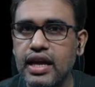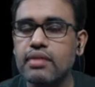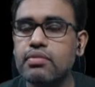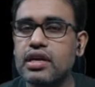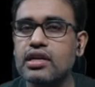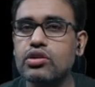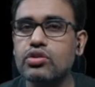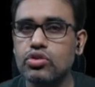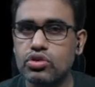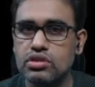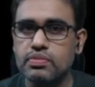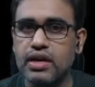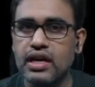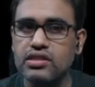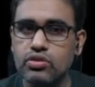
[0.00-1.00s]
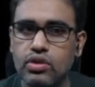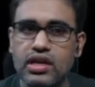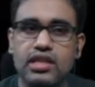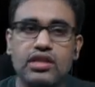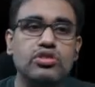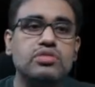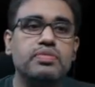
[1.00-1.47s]
blood to those parts. What are
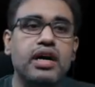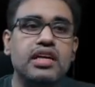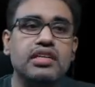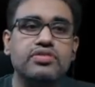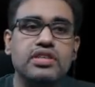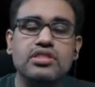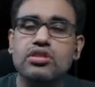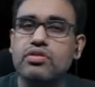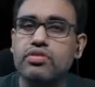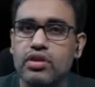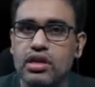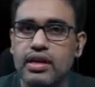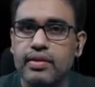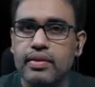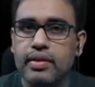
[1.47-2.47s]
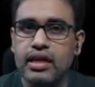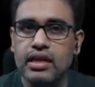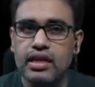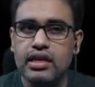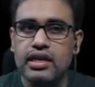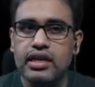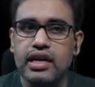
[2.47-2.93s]
those parts? First of all,
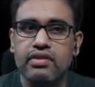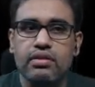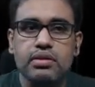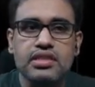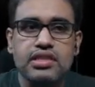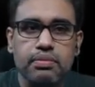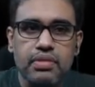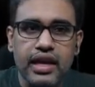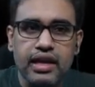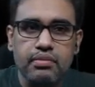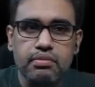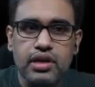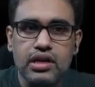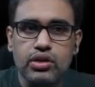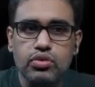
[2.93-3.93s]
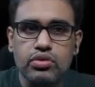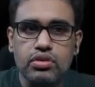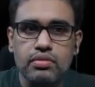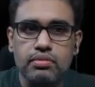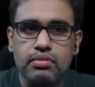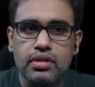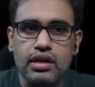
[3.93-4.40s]
it will be supplying blood
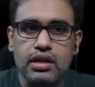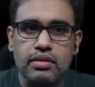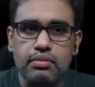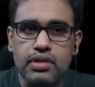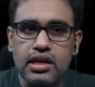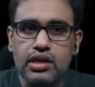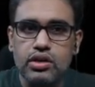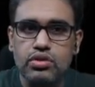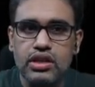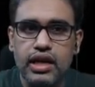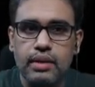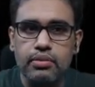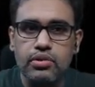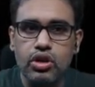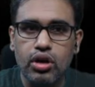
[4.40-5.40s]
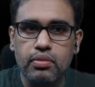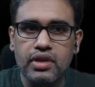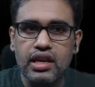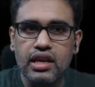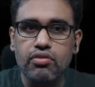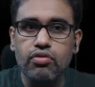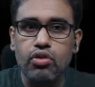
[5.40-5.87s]
to the
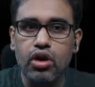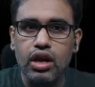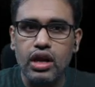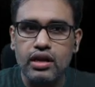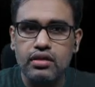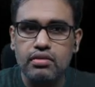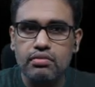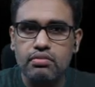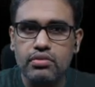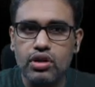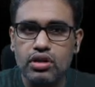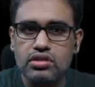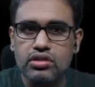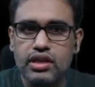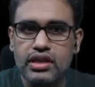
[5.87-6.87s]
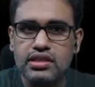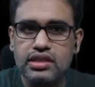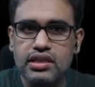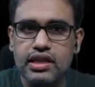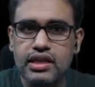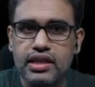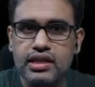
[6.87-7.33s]
abdominal wall, because you can see
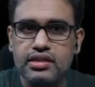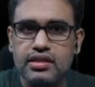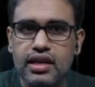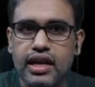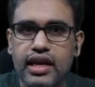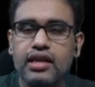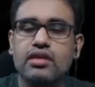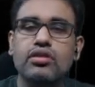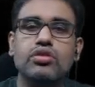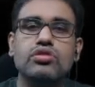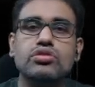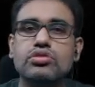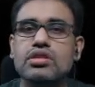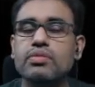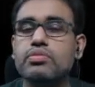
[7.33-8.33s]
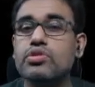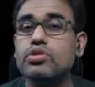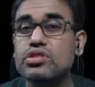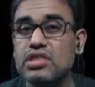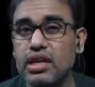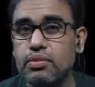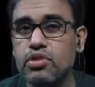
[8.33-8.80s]
that it is lying close to the
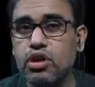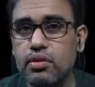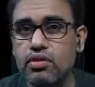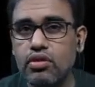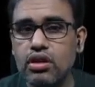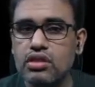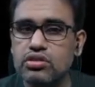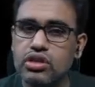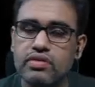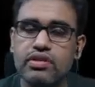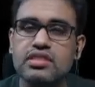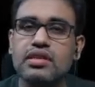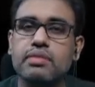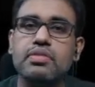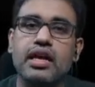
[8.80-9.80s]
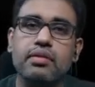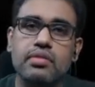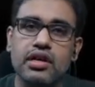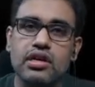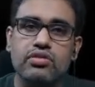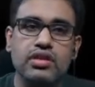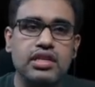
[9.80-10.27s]
posterior abdominal wall, so it will supply blood
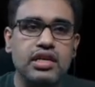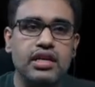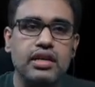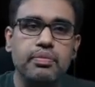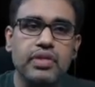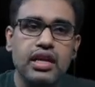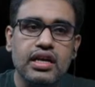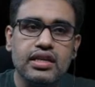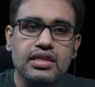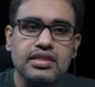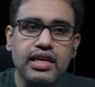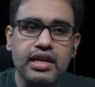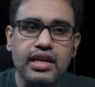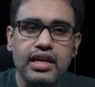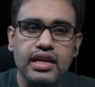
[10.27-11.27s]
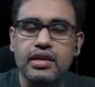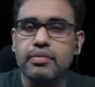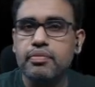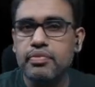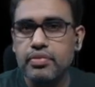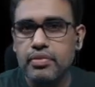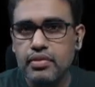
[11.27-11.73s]
over there. Second,
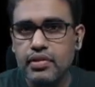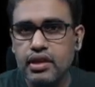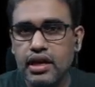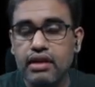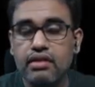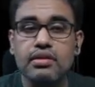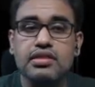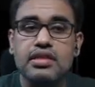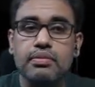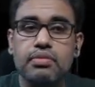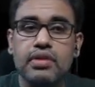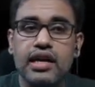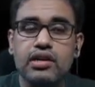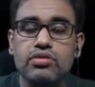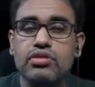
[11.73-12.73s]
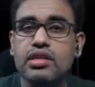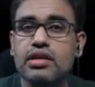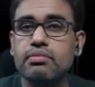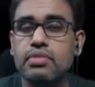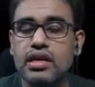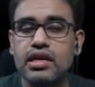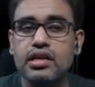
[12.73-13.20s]
it will supply to the
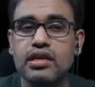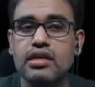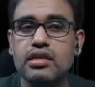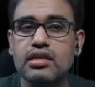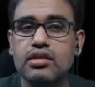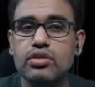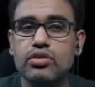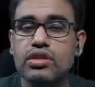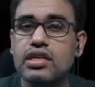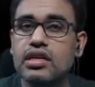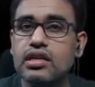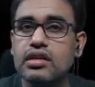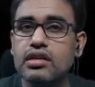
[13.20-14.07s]
blood to the